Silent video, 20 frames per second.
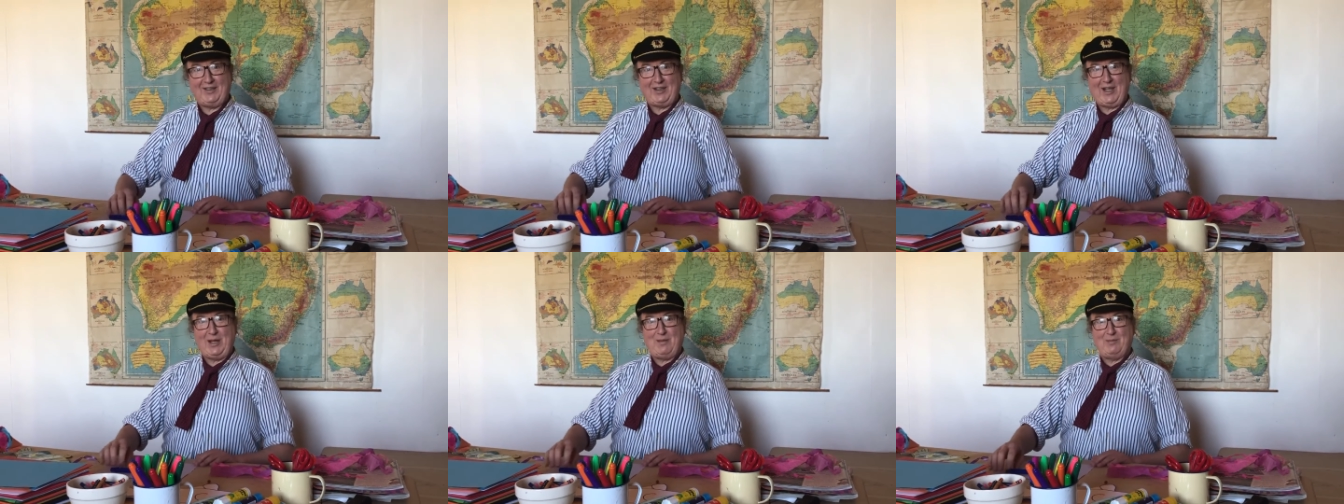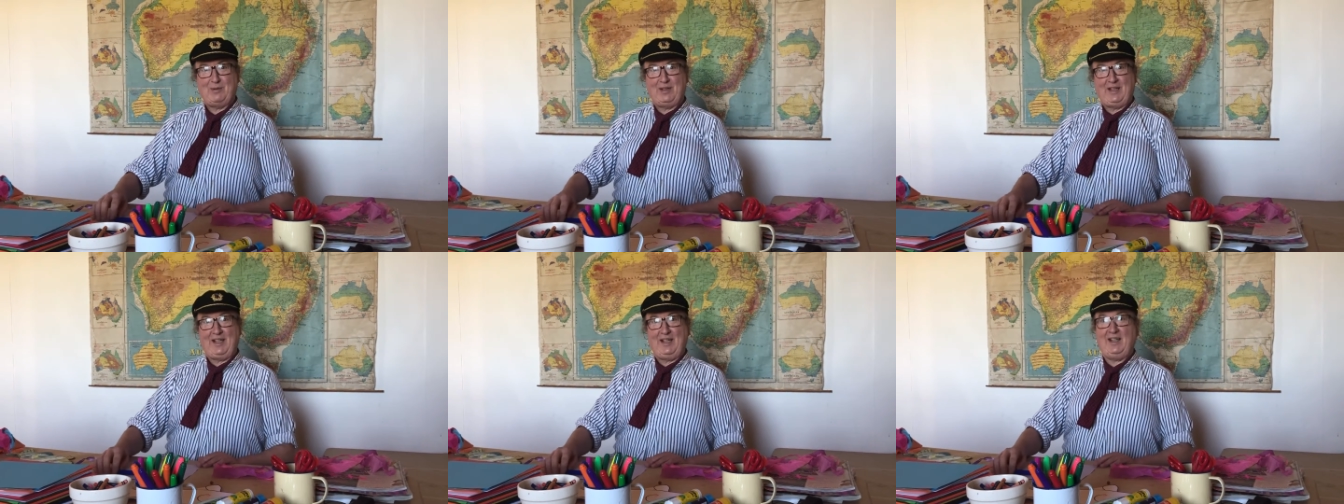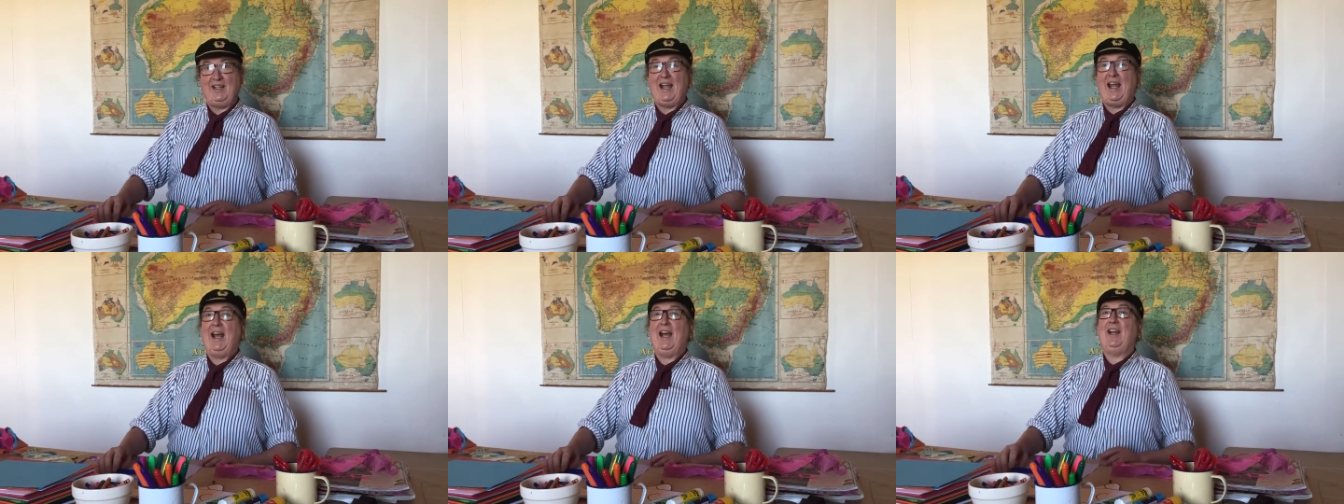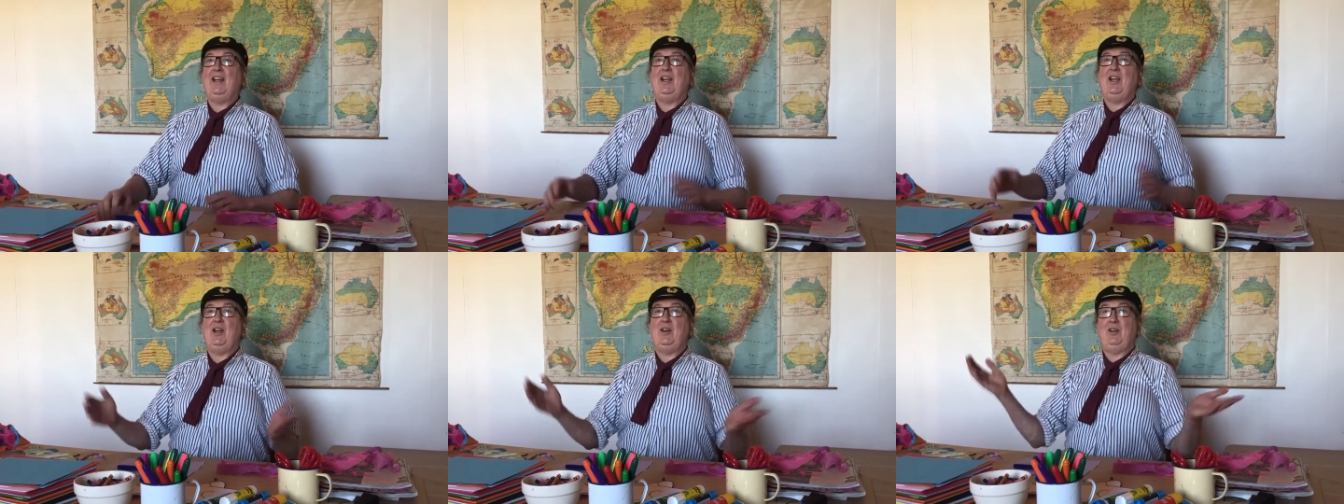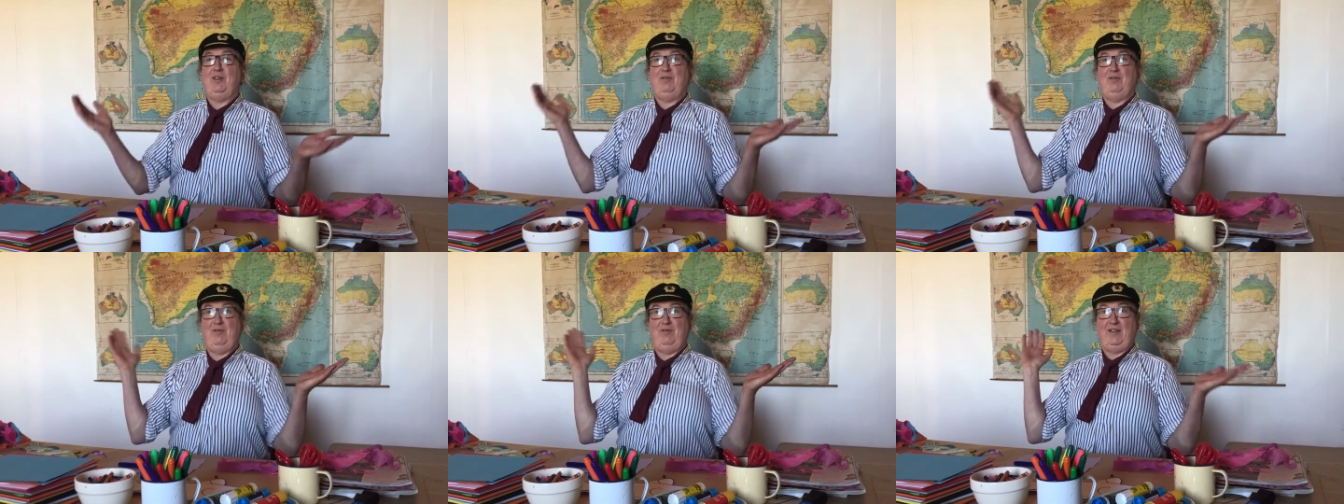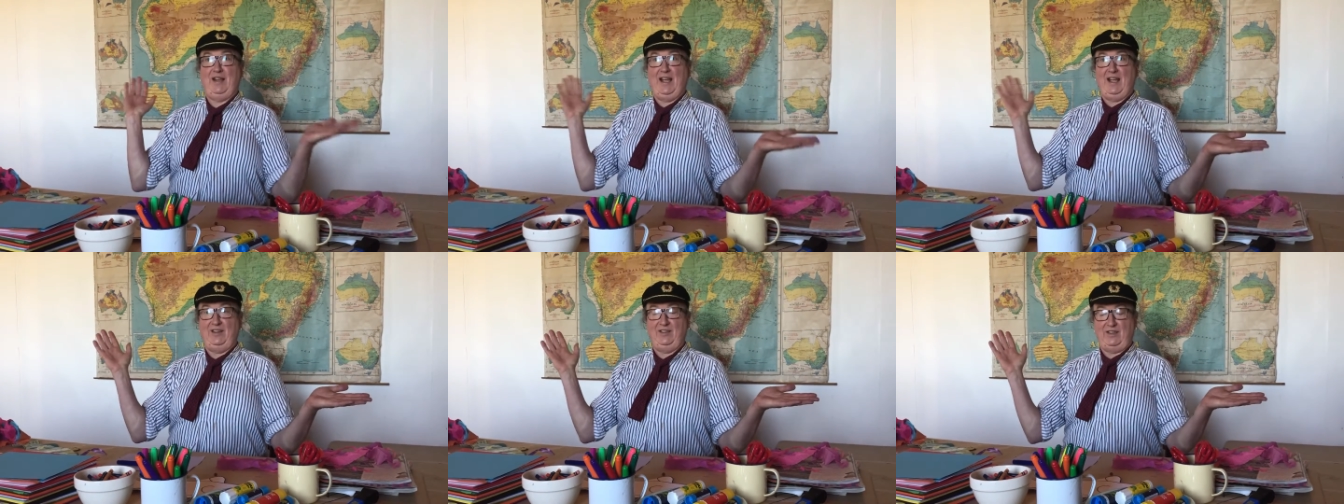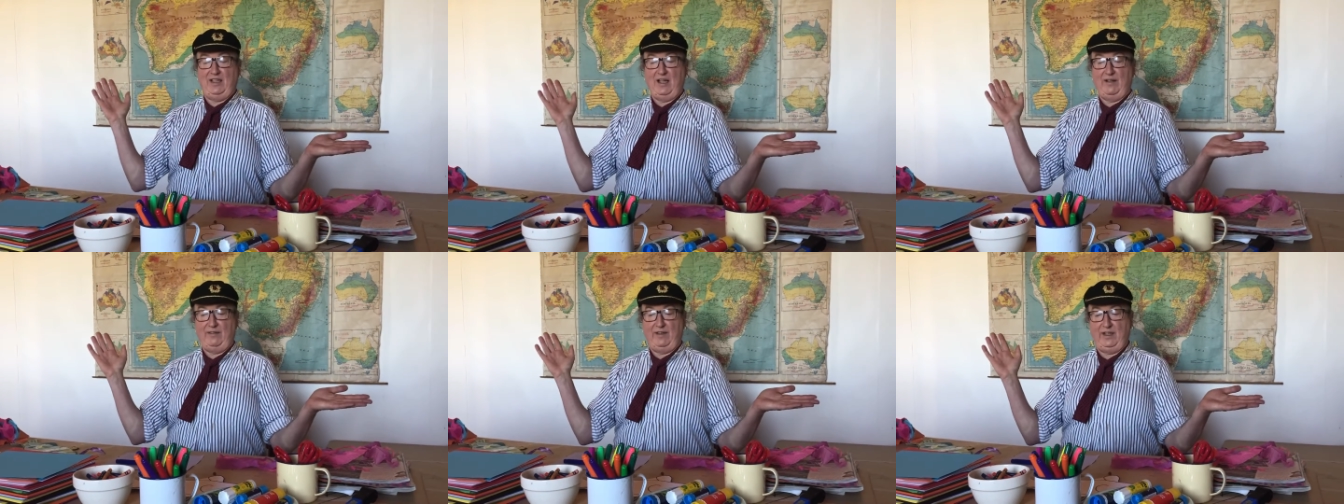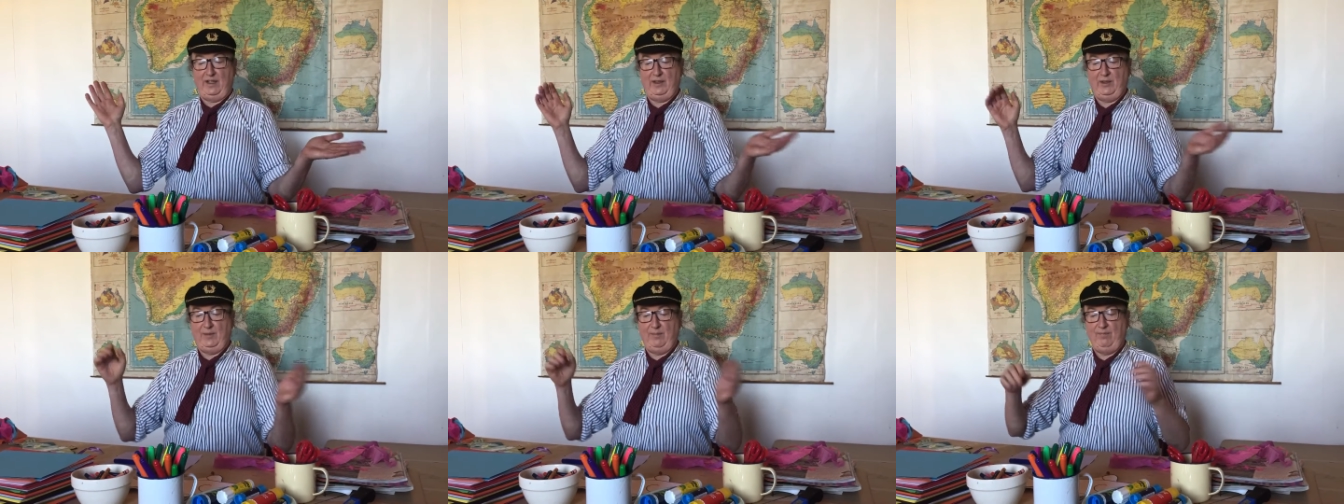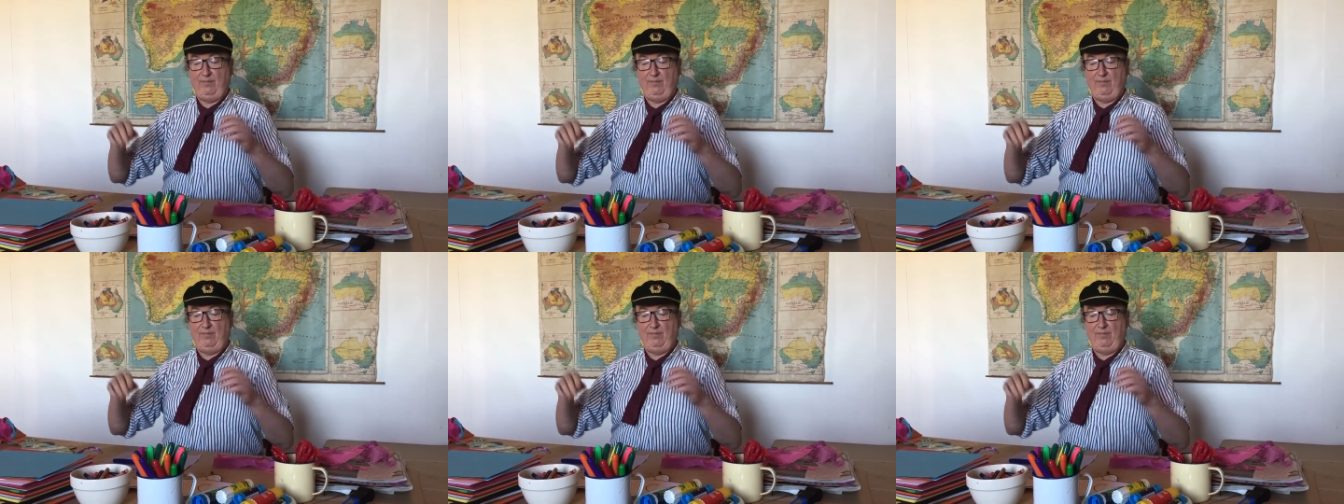Keeper again out here at Flagstaff Hill.